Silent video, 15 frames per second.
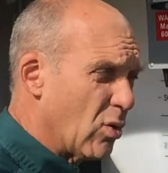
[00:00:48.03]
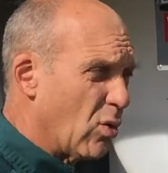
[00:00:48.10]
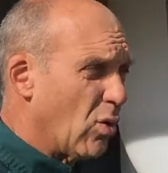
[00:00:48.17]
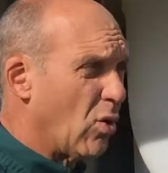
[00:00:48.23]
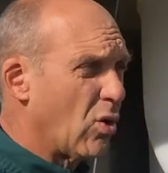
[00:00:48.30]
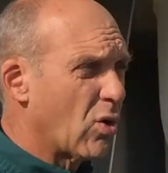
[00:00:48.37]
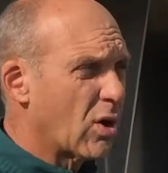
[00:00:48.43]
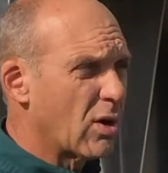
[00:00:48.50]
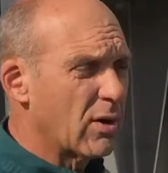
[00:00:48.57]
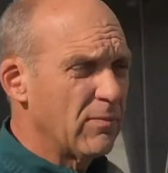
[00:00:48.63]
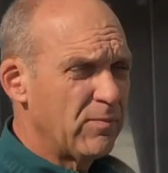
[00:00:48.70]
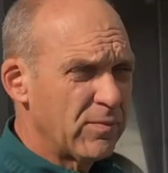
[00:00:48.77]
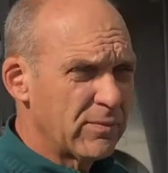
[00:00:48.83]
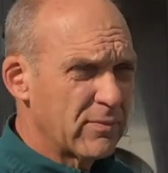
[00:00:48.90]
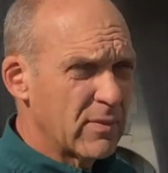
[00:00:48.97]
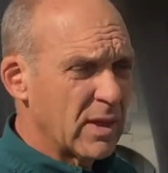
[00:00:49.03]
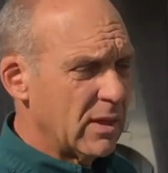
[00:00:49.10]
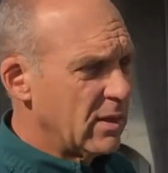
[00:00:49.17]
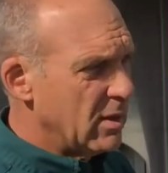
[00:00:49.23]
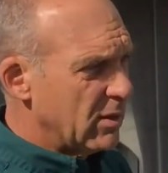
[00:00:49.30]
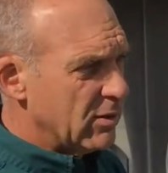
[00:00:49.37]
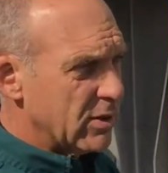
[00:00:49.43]
or
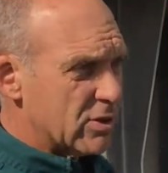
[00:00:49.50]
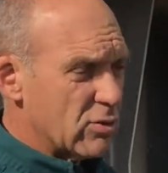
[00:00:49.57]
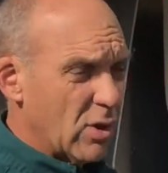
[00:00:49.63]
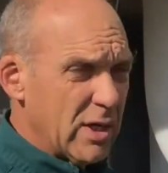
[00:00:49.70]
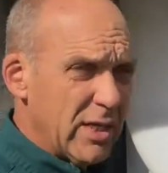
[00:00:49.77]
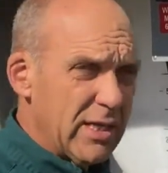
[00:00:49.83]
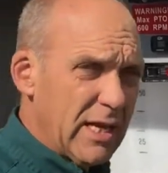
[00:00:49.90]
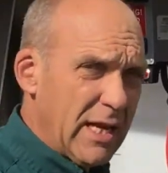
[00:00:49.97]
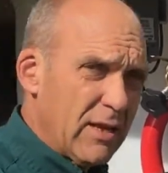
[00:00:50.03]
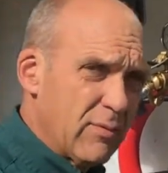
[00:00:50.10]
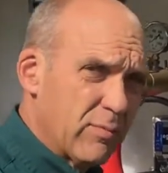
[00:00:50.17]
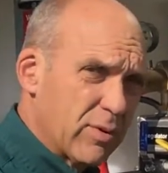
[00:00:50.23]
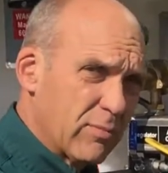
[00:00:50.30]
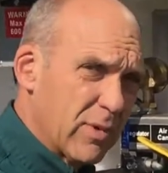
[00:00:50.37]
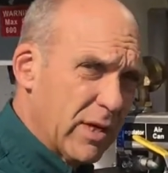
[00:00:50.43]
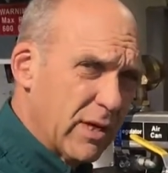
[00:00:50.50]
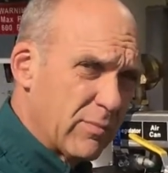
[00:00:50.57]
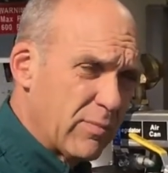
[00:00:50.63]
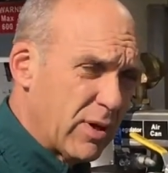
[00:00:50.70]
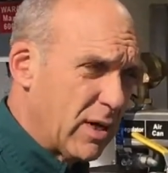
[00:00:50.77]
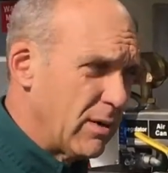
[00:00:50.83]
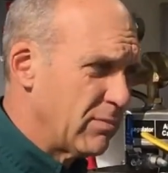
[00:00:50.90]
the 20 gallon per
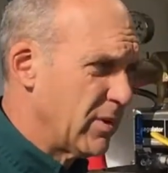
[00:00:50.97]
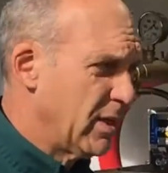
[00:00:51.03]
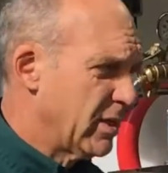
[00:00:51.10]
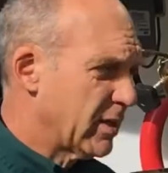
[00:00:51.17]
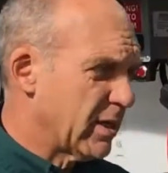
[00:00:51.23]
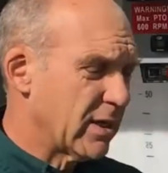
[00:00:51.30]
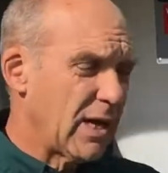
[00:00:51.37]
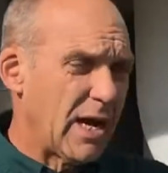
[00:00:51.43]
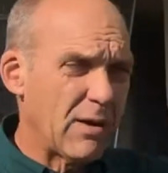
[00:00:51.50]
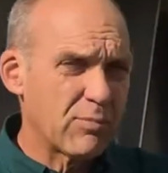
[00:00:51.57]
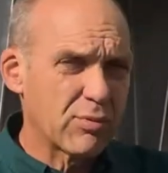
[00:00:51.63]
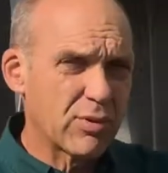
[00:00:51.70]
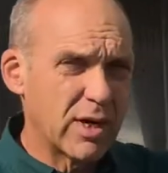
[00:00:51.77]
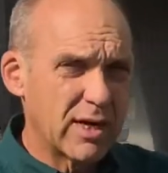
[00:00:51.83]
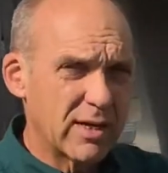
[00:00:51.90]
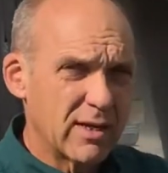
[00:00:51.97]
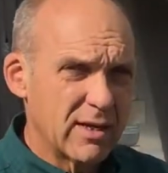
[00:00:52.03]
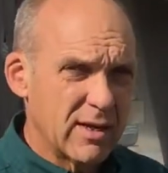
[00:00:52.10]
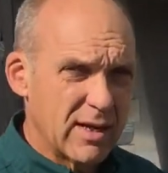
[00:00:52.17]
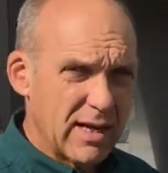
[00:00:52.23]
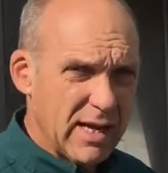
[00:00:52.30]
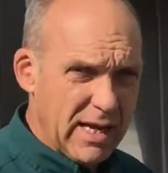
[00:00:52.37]
minute pump can operate
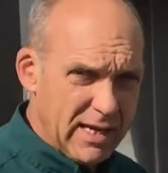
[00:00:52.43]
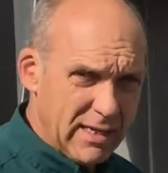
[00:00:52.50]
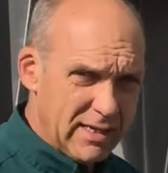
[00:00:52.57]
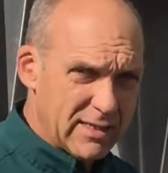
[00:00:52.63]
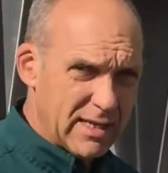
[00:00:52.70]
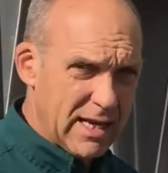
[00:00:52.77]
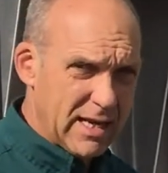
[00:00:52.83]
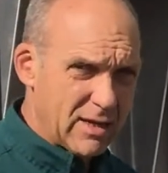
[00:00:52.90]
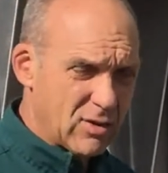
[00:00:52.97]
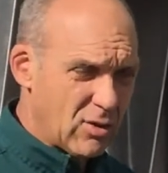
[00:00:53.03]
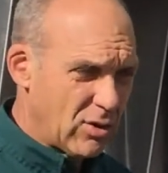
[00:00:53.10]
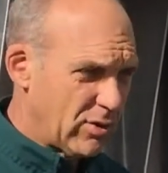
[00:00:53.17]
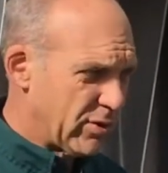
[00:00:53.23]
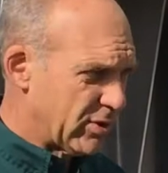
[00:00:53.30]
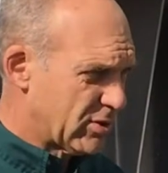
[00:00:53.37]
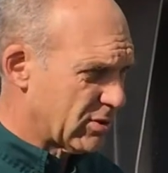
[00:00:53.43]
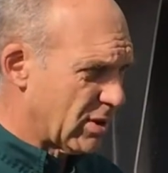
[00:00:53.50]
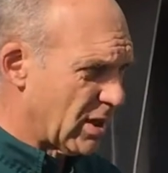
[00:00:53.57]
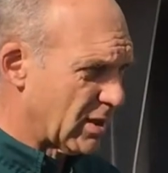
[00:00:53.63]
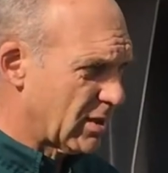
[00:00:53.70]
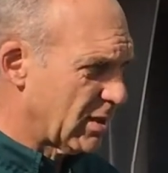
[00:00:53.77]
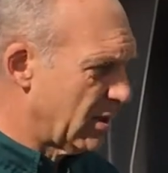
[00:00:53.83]
any tank on the
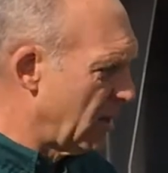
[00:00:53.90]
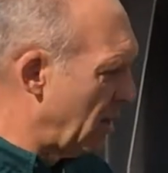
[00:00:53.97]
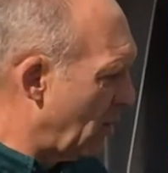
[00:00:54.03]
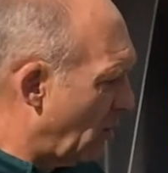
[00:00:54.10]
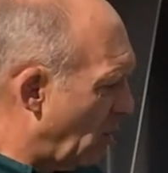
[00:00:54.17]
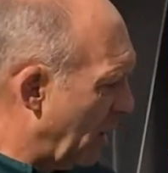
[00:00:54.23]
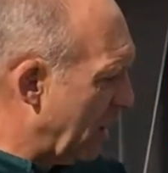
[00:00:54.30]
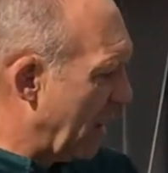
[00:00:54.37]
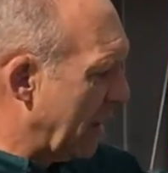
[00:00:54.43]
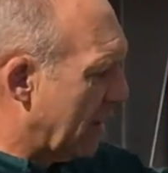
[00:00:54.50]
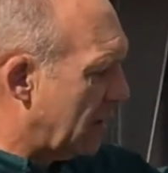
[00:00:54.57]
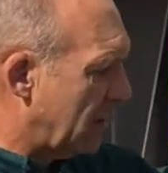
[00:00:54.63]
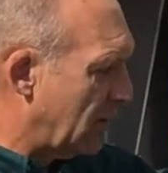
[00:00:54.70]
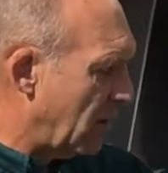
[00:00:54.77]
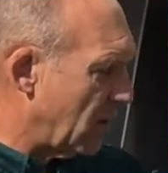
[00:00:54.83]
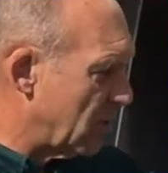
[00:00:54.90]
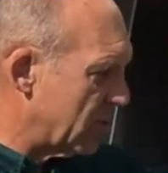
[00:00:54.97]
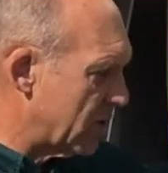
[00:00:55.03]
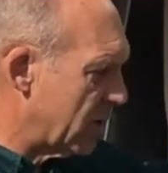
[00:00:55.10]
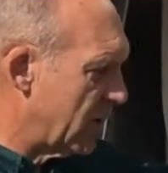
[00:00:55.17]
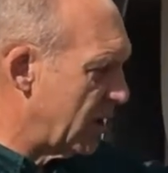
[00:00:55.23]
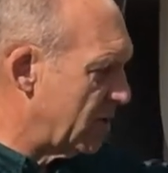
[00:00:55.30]
truck. When I
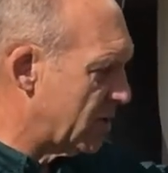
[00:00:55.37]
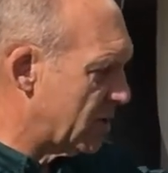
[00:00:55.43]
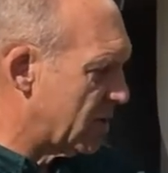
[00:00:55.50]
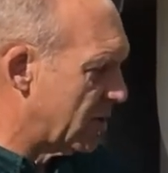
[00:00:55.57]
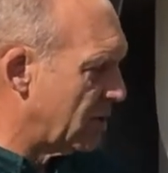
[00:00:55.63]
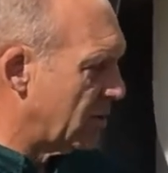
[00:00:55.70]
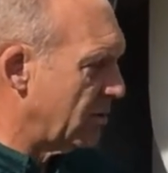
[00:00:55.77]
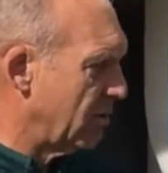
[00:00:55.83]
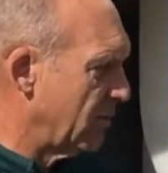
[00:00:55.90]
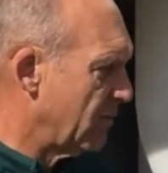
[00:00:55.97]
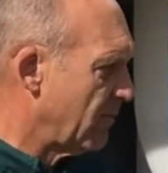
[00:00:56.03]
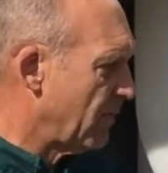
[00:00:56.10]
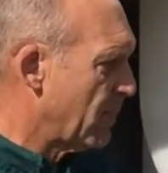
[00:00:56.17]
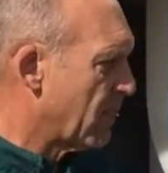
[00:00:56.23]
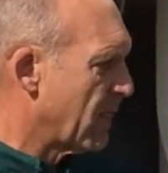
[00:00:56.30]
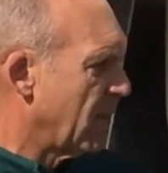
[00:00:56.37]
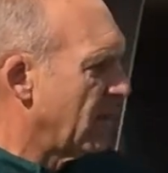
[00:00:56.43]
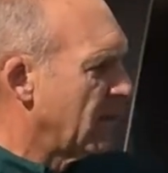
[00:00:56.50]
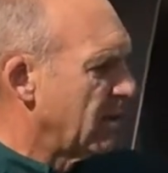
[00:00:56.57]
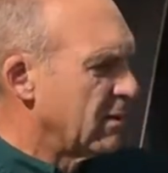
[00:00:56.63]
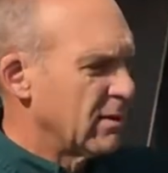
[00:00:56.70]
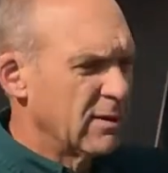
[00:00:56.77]
close these two,
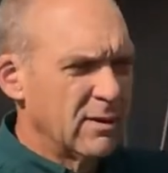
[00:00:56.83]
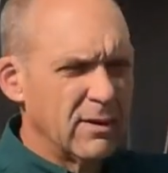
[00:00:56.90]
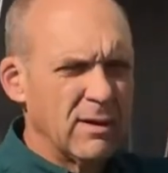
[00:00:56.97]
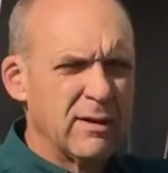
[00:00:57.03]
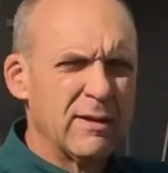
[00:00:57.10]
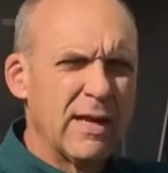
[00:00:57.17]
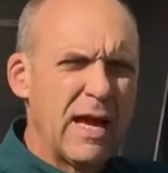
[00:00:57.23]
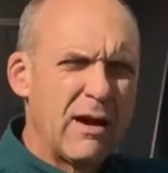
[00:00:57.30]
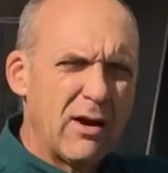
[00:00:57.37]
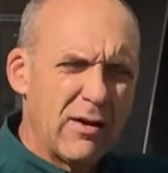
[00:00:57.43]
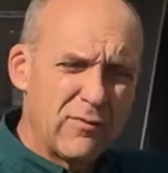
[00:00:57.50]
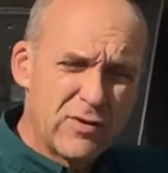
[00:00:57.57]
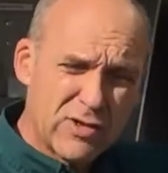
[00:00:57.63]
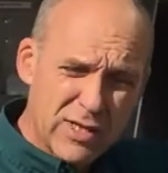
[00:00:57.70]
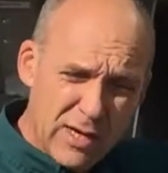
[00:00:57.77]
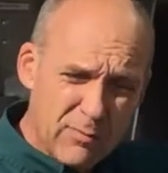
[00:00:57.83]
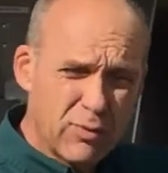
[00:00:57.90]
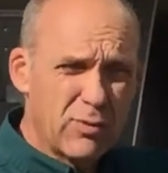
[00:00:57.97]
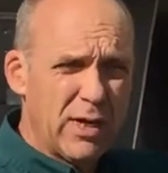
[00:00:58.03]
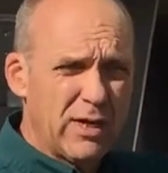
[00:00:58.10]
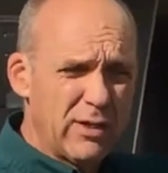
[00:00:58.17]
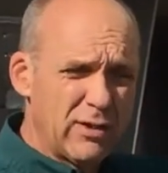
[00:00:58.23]
now I've
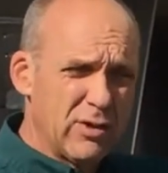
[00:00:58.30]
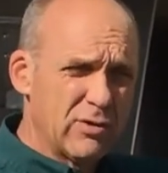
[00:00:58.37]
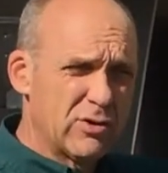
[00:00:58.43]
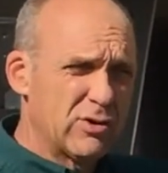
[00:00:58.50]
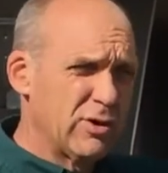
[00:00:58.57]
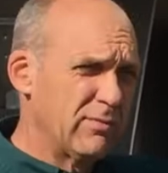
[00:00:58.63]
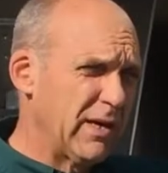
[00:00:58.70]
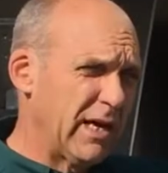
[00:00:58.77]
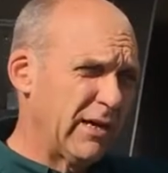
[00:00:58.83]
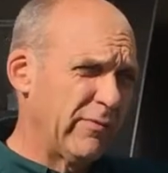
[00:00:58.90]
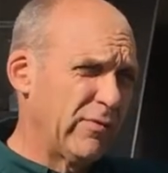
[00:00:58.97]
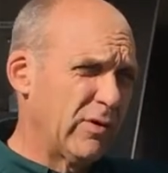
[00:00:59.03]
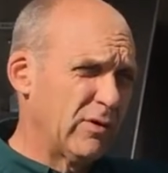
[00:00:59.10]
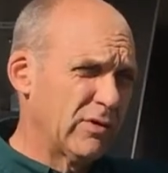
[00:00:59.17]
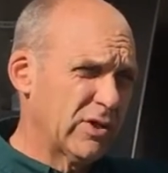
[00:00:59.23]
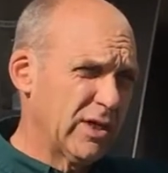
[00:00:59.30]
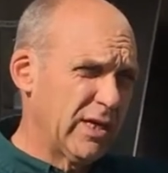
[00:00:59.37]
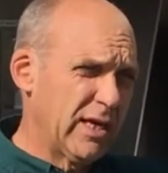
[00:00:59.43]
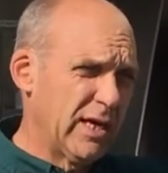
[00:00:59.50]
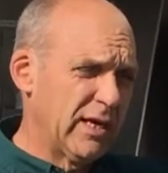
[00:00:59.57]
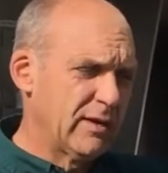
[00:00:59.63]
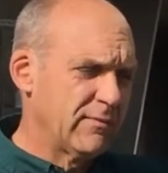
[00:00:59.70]
separated those two manifolds
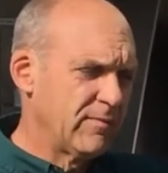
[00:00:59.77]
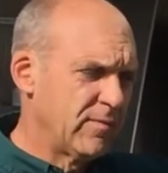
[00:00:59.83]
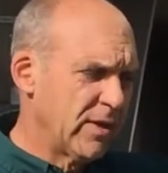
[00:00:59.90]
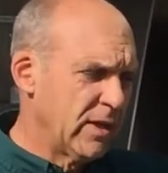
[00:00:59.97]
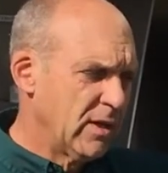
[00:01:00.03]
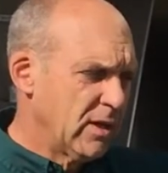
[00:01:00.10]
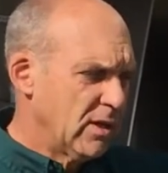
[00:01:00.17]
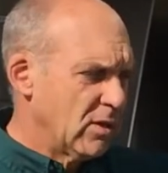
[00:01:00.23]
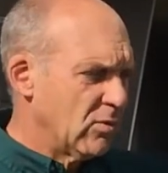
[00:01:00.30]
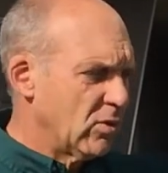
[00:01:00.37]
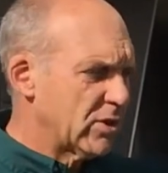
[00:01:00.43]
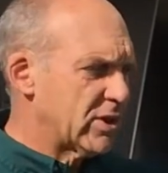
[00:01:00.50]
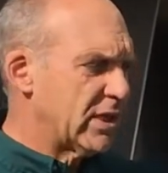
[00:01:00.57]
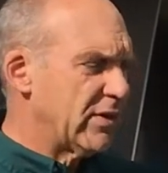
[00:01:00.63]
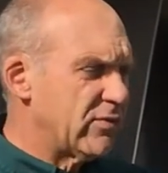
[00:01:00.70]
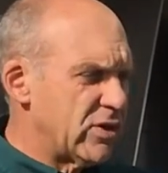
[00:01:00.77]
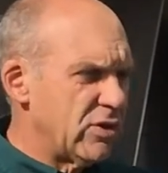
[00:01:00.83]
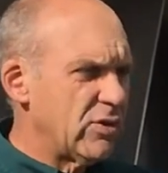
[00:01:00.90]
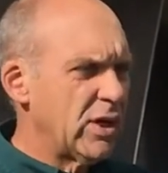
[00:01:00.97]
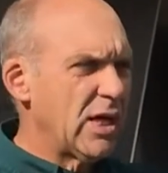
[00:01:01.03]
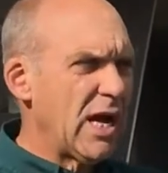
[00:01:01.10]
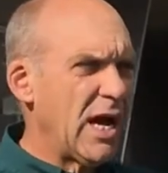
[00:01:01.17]
again, which gives
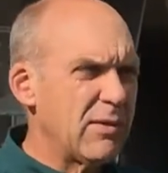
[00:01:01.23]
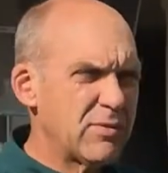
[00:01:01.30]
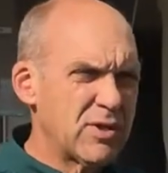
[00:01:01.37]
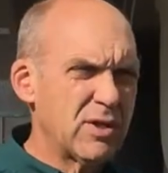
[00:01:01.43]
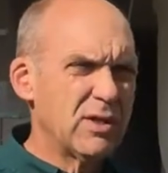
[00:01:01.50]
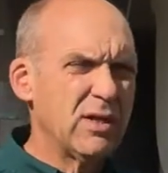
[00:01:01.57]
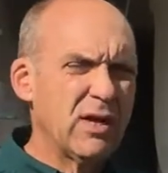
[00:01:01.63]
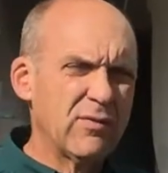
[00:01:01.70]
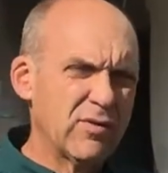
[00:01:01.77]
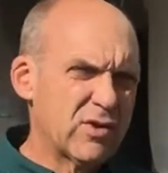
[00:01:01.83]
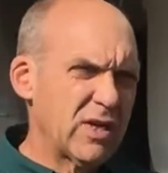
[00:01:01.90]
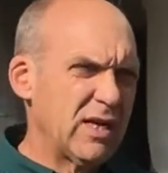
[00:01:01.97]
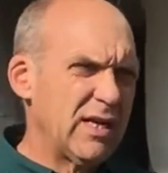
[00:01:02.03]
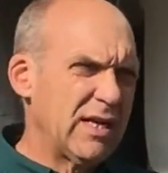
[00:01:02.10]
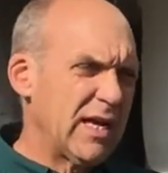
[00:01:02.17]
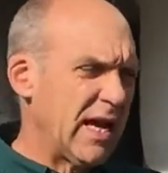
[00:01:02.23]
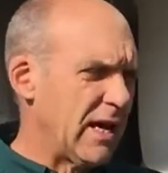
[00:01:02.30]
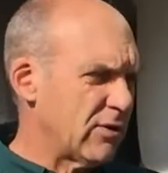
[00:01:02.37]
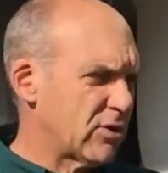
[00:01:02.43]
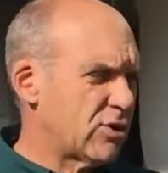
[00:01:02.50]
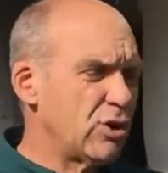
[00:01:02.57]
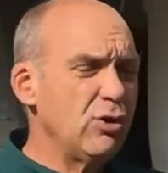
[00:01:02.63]
you the option of sending
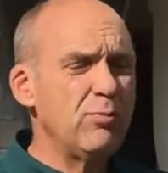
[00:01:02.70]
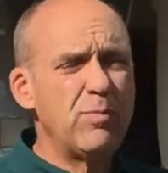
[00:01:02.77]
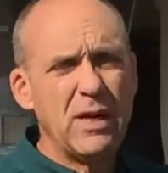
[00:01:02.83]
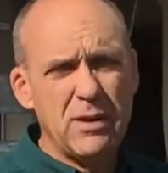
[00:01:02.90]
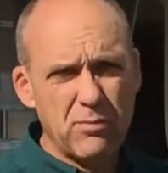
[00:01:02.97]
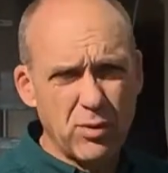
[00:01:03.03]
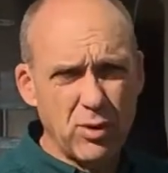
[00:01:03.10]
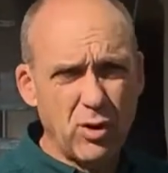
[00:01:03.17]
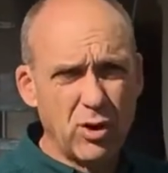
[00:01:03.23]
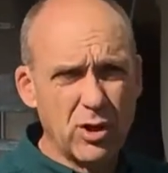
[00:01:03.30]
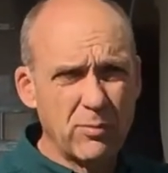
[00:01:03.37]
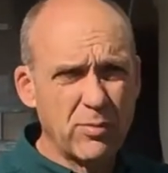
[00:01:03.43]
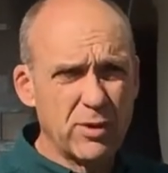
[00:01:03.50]
out two people on a